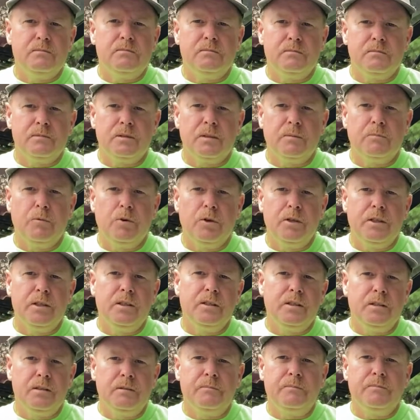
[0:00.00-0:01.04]
someone
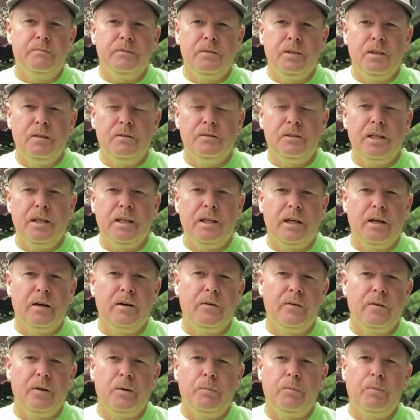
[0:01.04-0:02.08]
to take
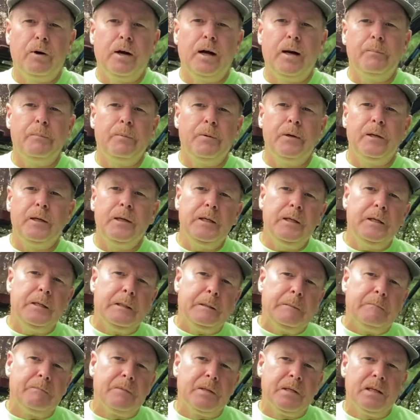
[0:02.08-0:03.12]
care of their property
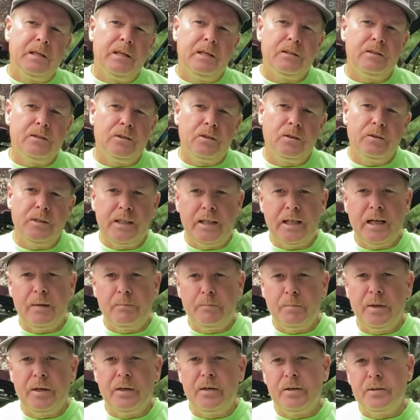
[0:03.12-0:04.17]
until he
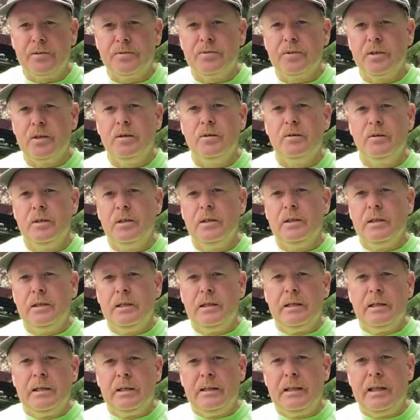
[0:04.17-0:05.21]
got better. So
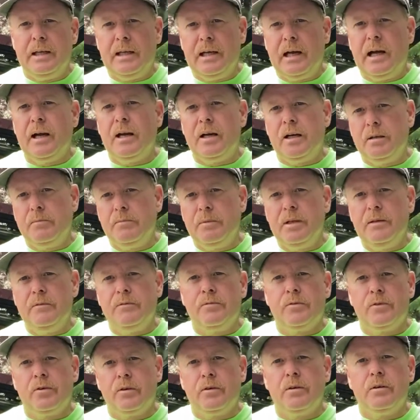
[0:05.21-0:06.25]
they hired me
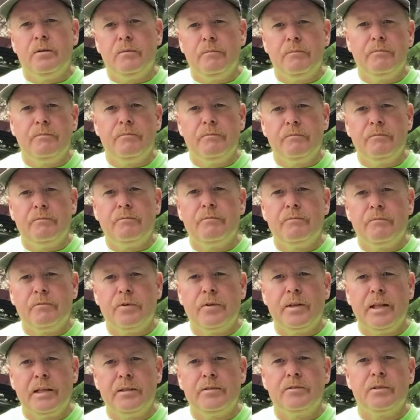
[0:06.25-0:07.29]
for
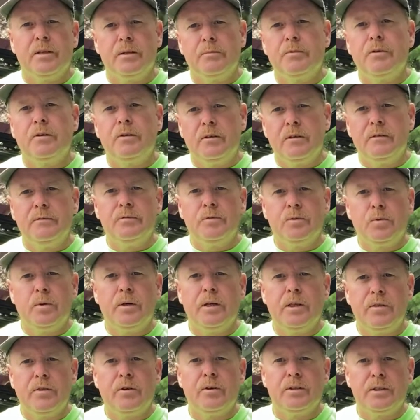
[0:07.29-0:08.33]
that summer of
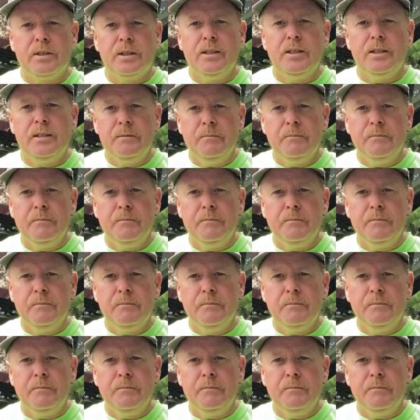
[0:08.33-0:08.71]
2013.